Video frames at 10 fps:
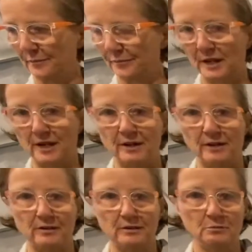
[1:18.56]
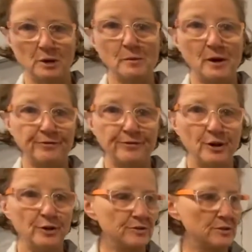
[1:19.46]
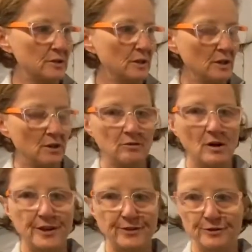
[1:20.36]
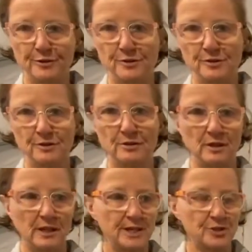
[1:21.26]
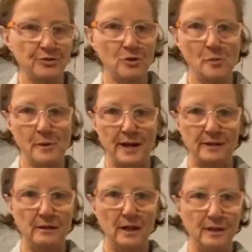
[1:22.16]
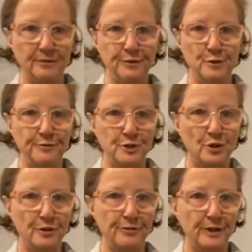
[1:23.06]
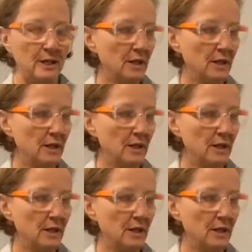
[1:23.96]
their mobile phones right through to large format film photography.